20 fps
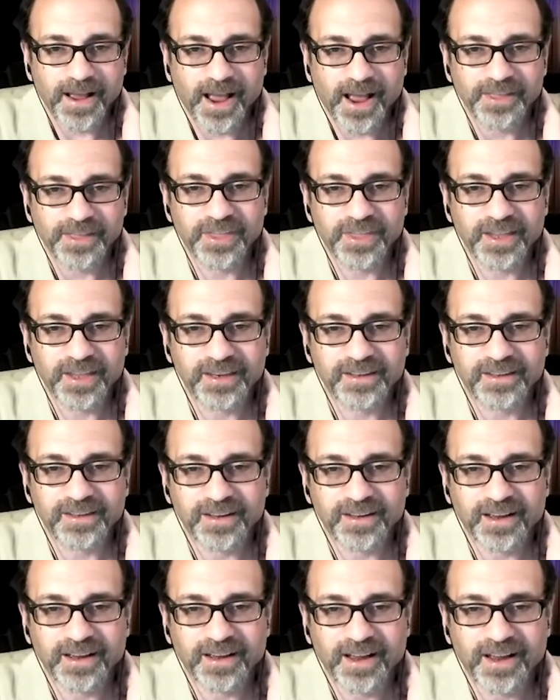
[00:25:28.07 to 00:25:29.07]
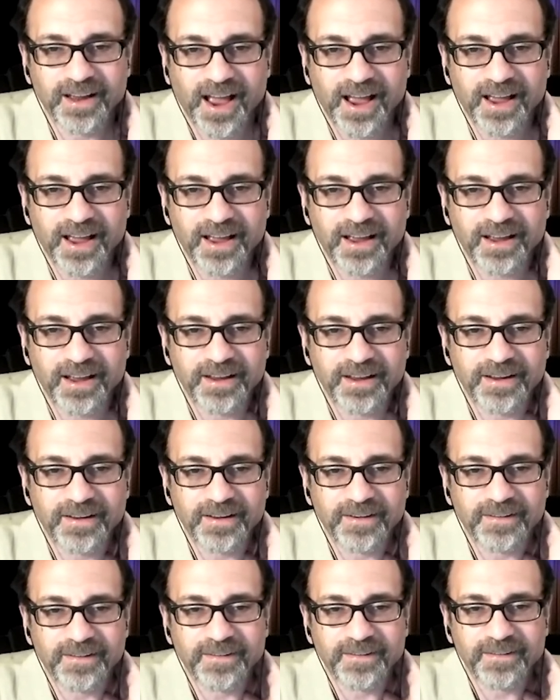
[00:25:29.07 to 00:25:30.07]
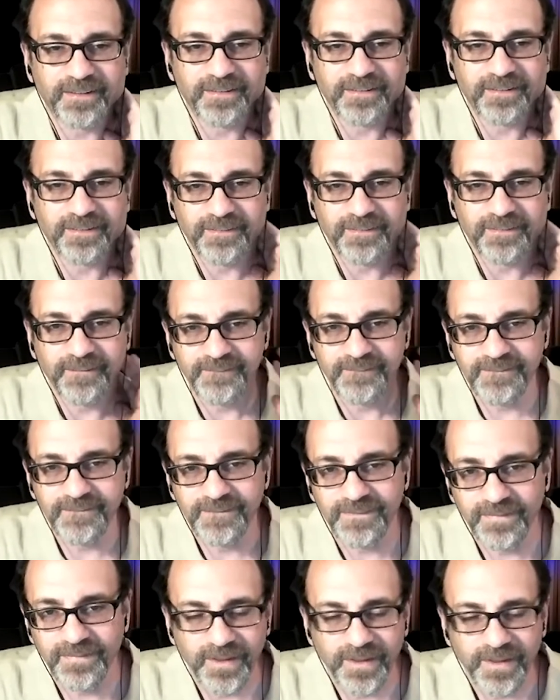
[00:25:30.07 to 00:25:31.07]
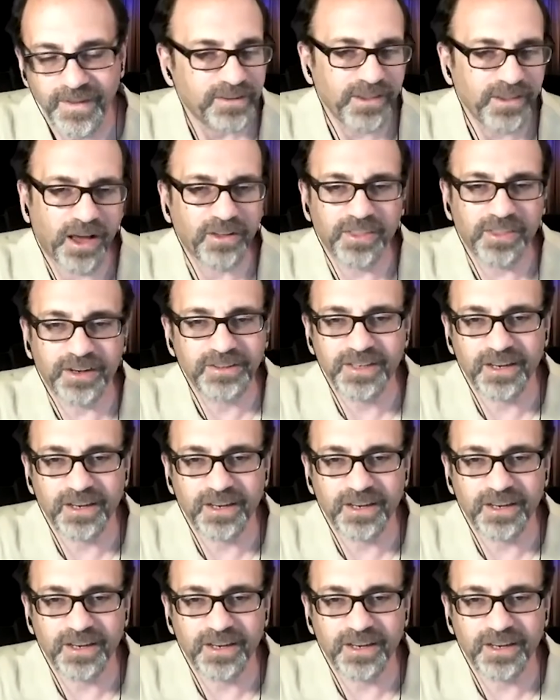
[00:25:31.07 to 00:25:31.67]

I two think. Totally, I mean, the same character, but played totally. No, different.